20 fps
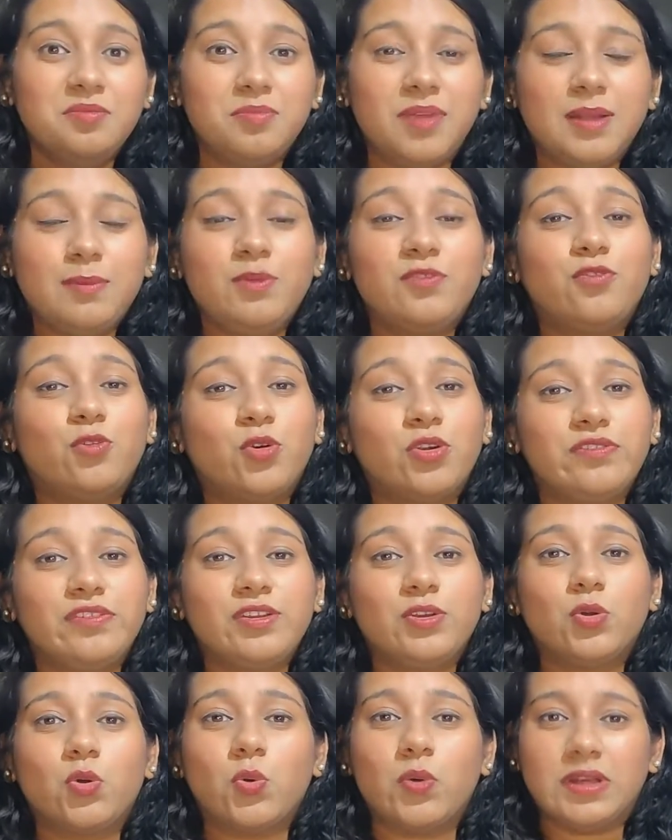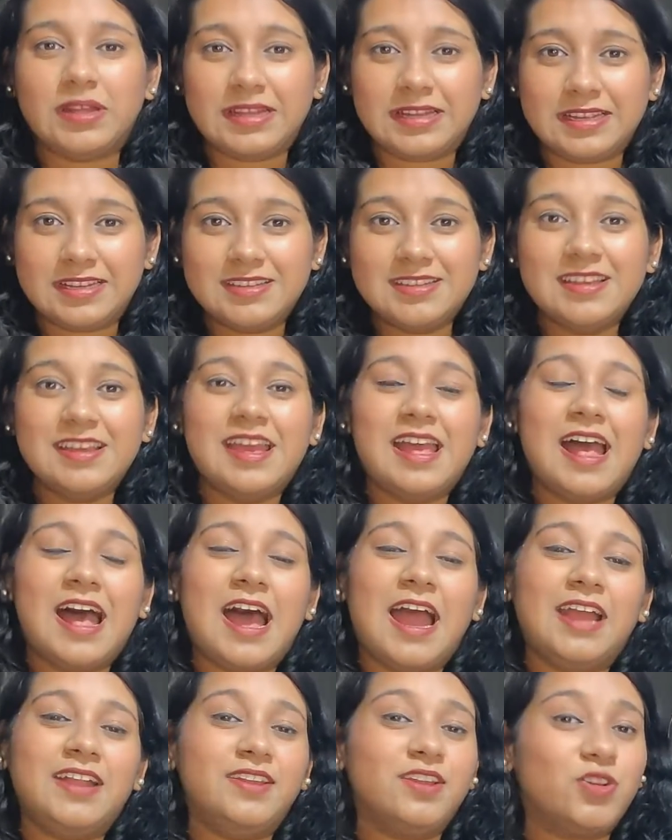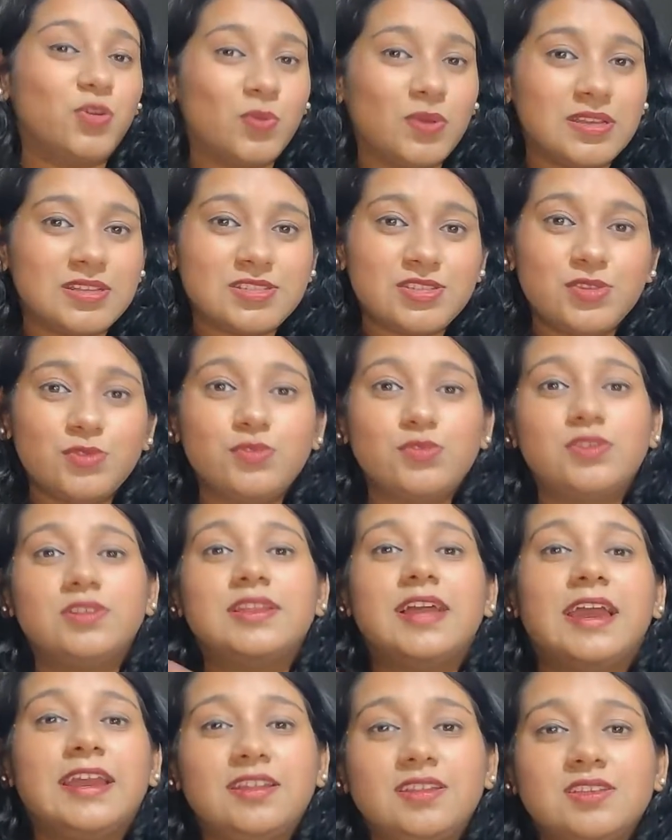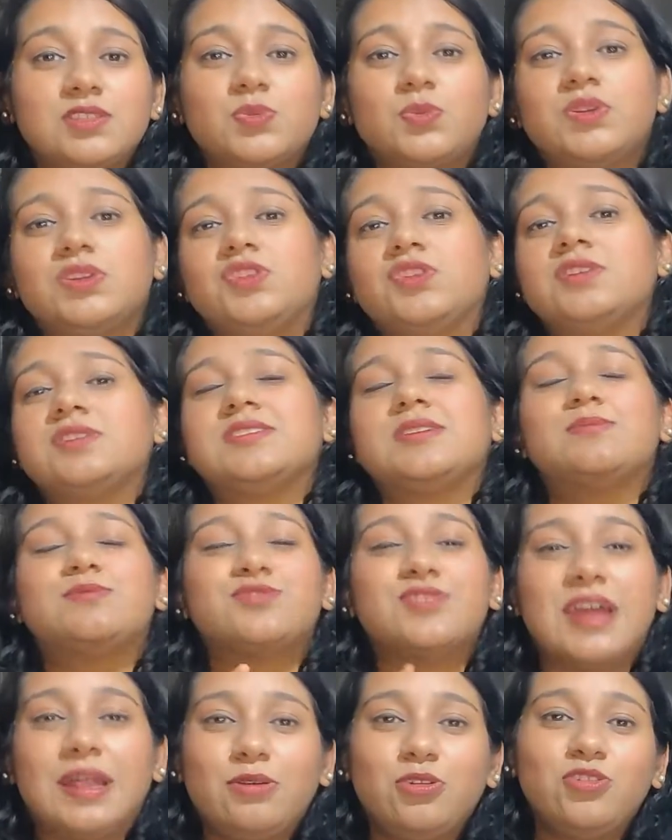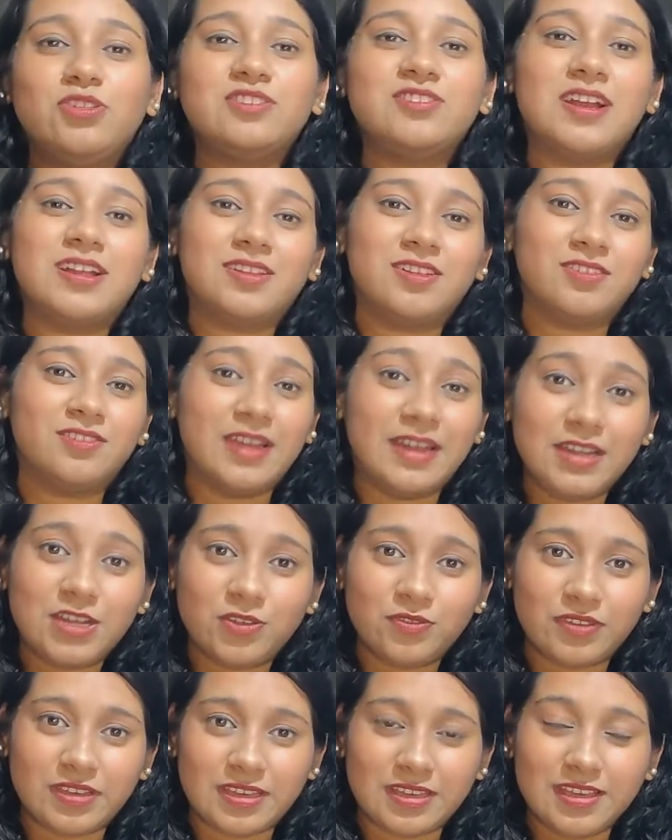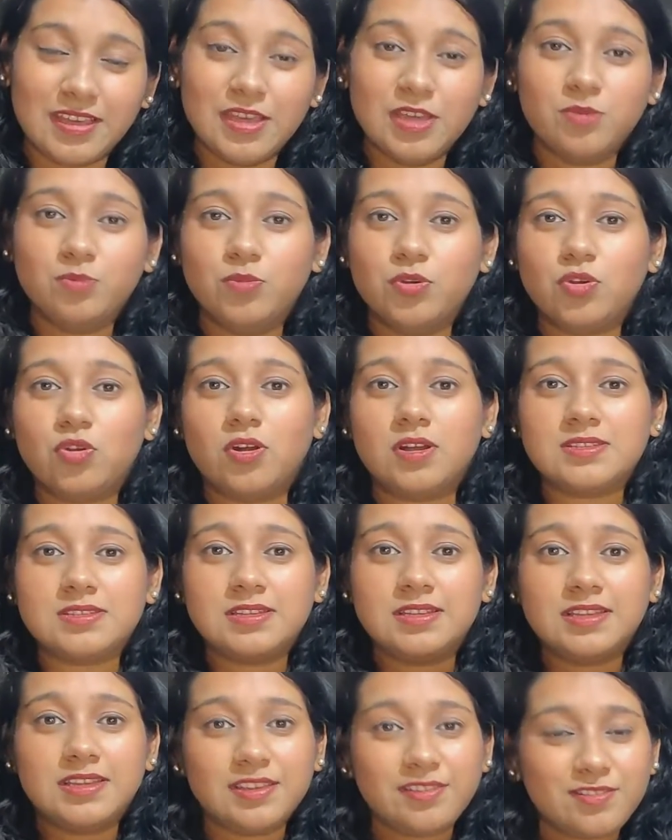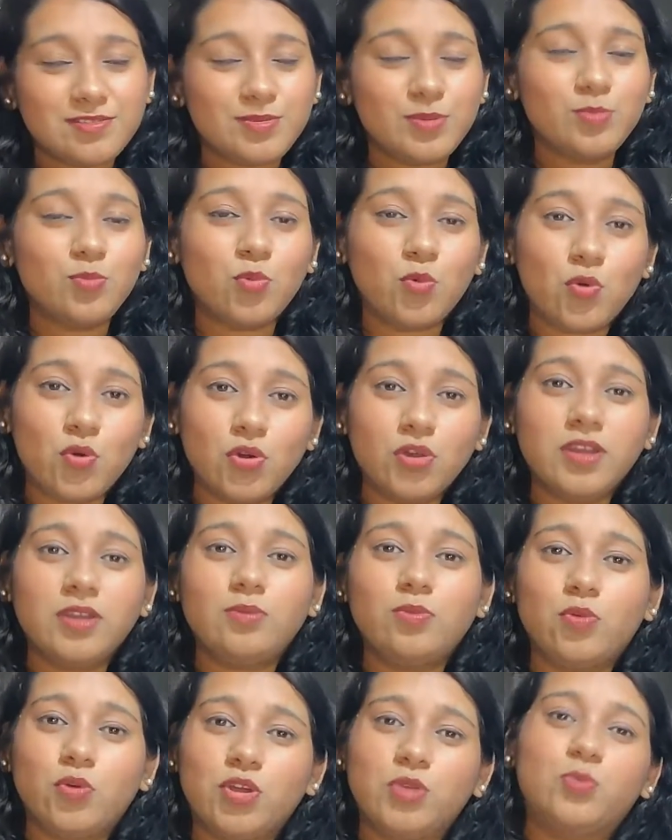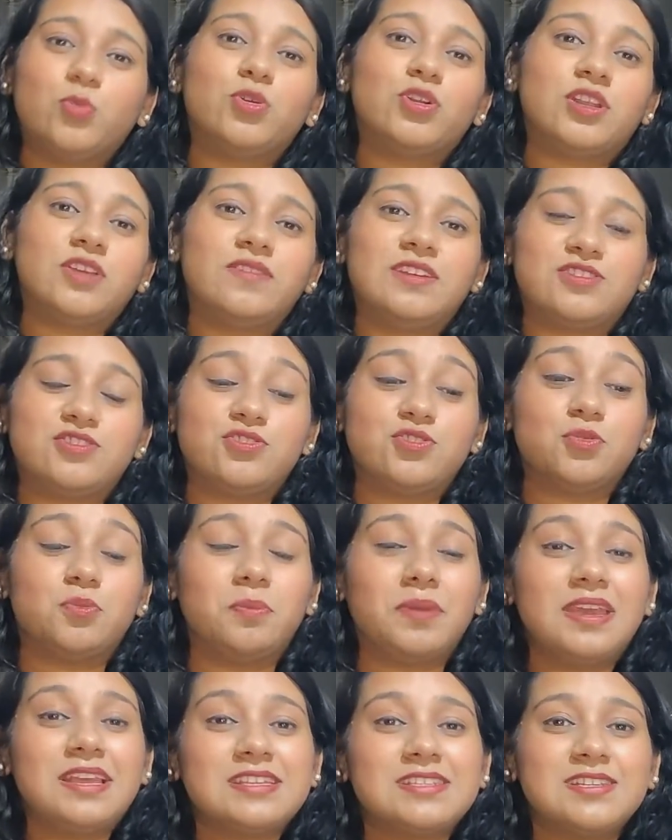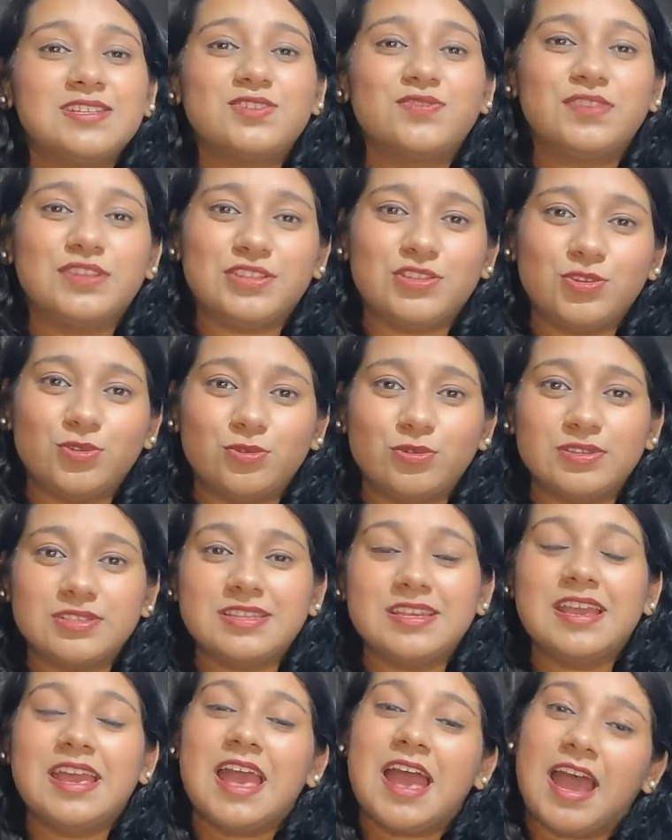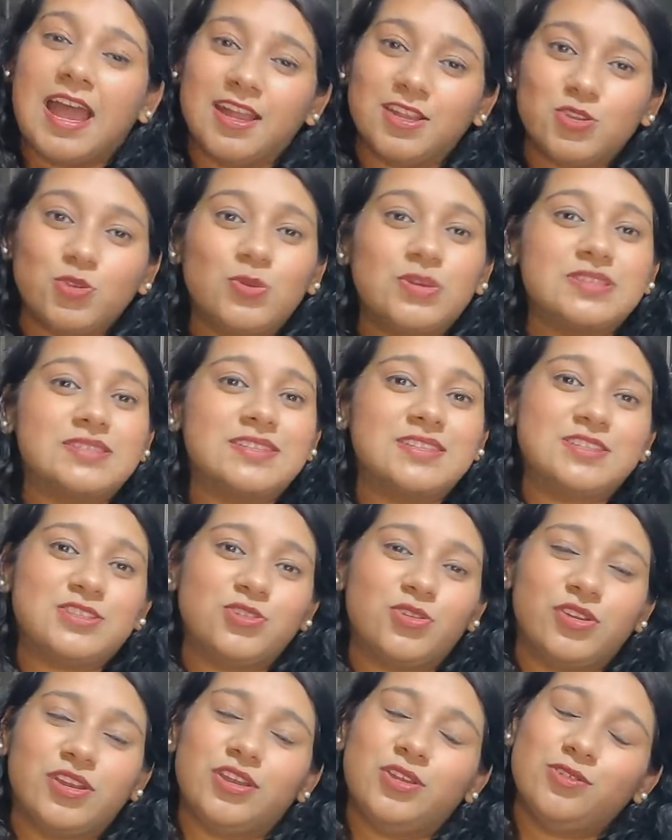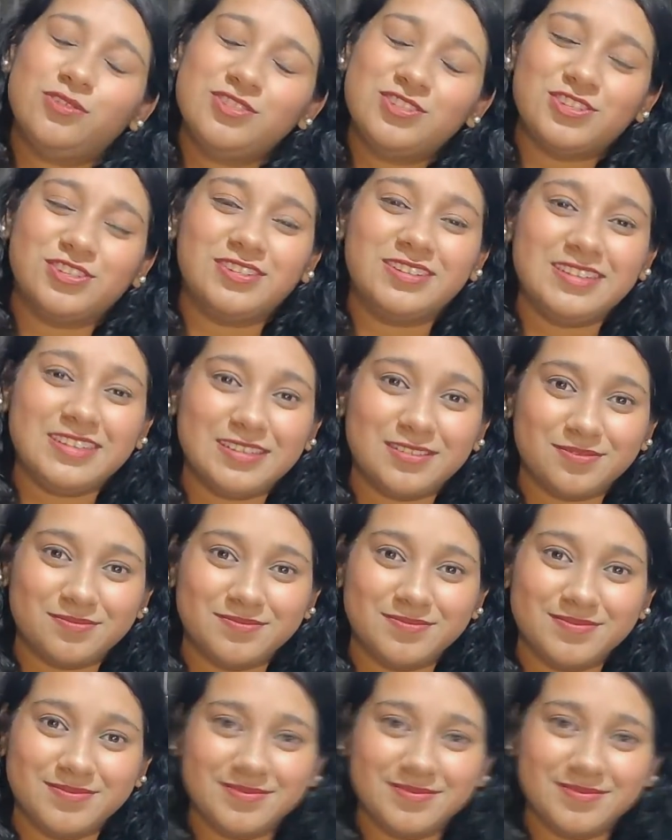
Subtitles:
But before we go ahead, I request you to like this video and subscribe to the channel right away because it gives me more and more motivation to make such videos and to assist you in your journey.